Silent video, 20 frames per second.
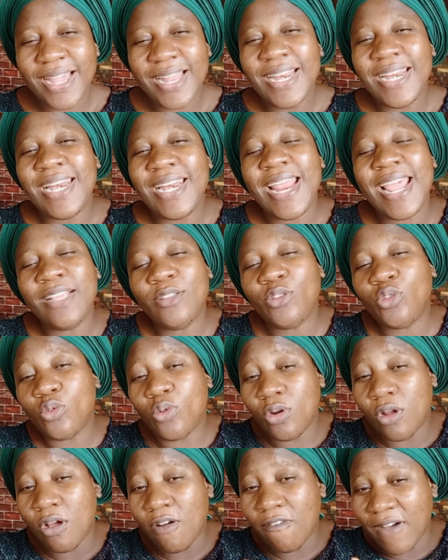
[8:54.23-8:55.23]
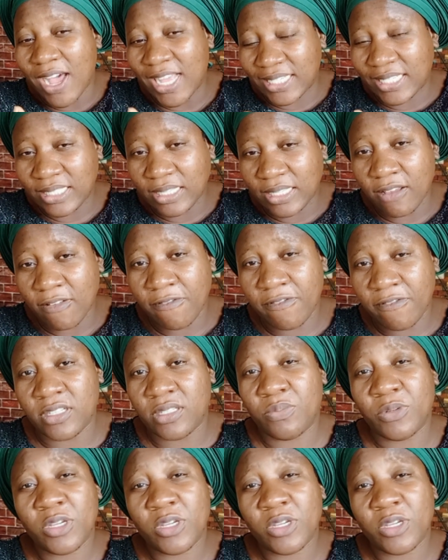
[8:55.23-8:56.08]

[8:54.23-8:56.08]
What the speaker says: learn to love herself first,